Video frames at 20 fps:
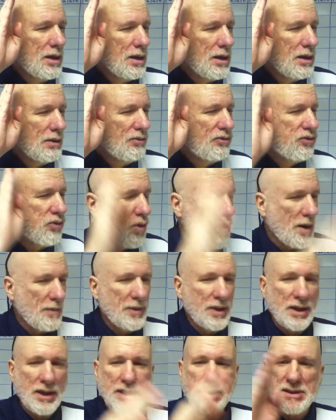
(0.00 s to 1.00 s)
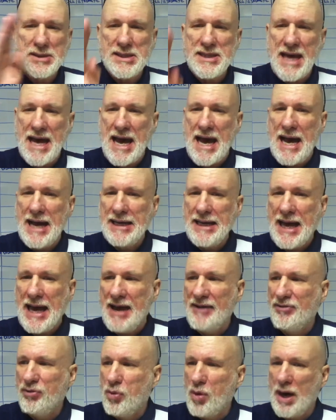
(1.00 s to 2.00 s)
Roman. formulas that
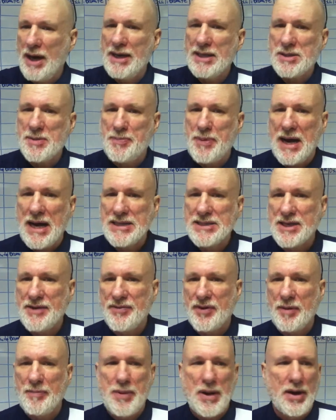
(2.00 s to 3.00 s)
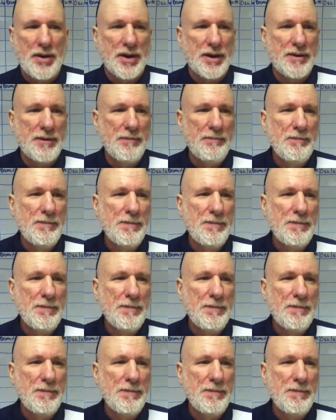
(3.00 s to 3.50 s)
have what is a positive component?